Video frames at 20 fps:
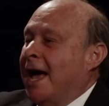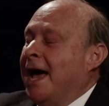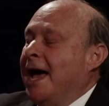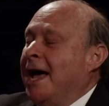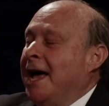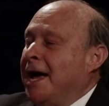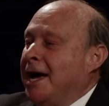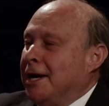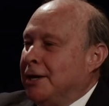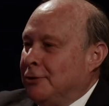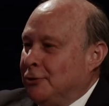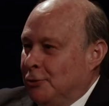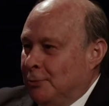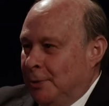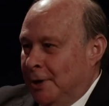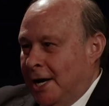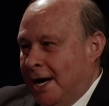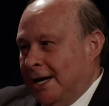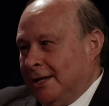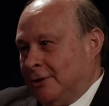and you've
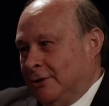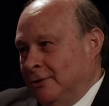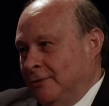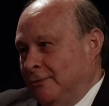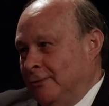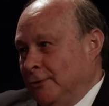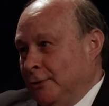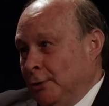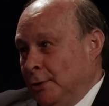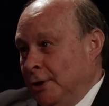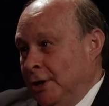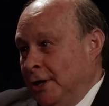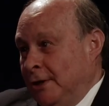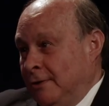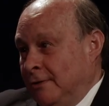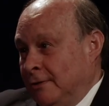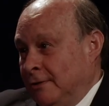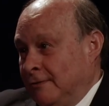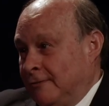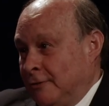been active in the league
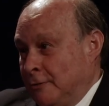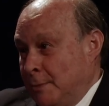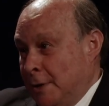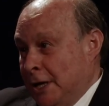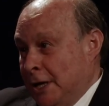for many